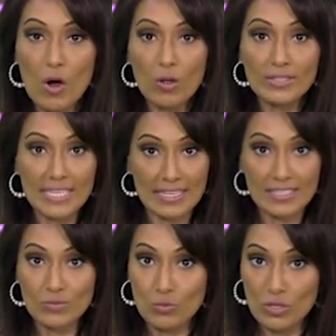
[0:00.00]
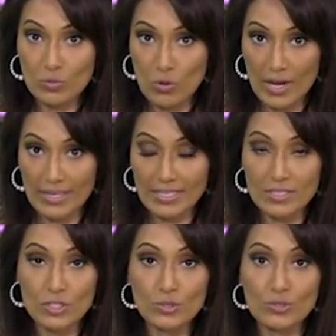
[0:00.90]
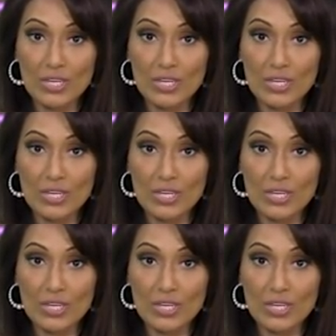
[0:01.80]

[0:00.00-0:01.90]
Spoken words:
all deaths worldwide is due to